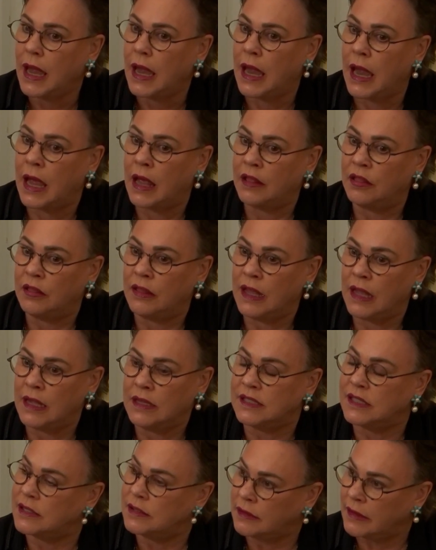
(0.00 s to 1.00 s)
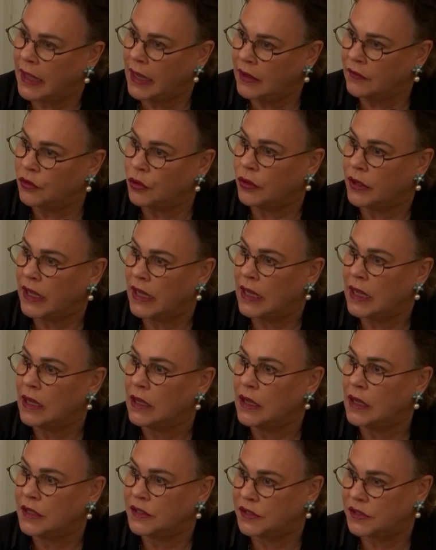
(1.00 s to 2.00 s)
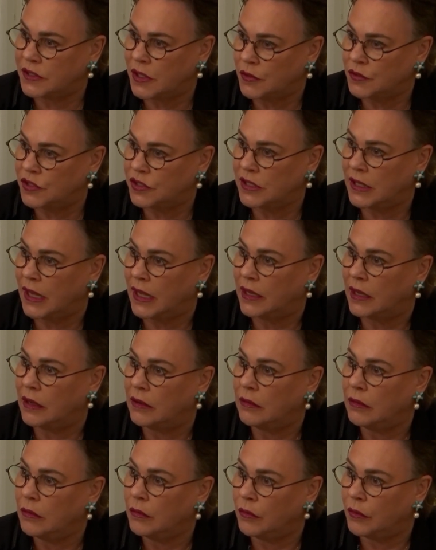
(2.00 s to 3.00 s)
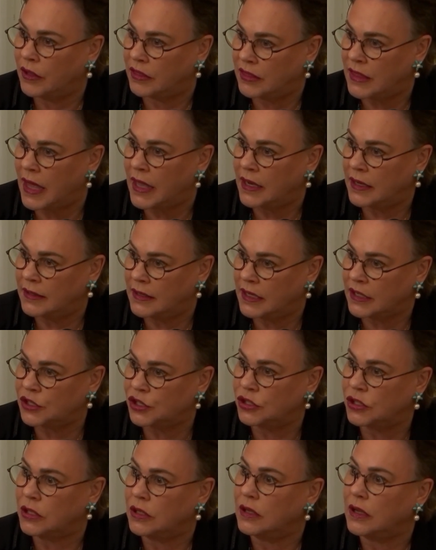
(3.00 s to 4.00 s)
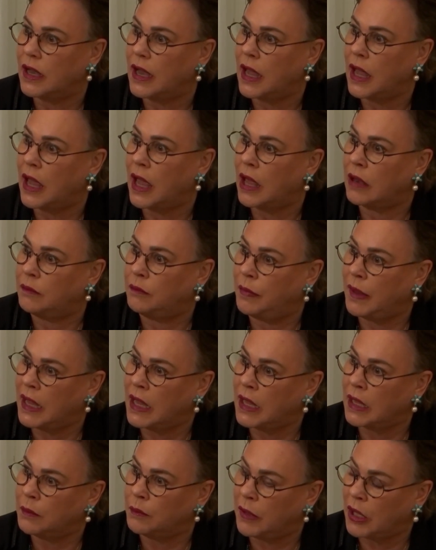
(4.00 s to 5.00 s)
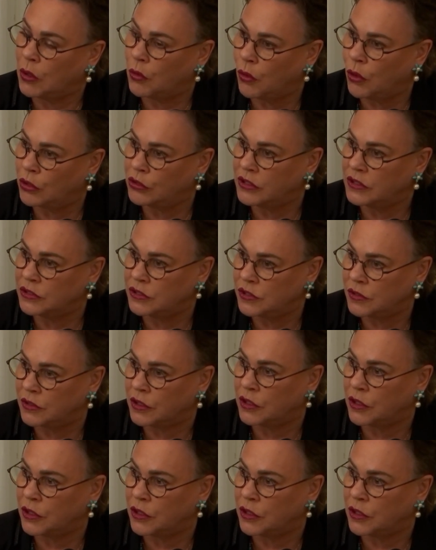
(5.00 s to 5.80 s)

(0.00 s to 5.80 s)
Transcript: and the slavery associated with that addiction and being beholden to the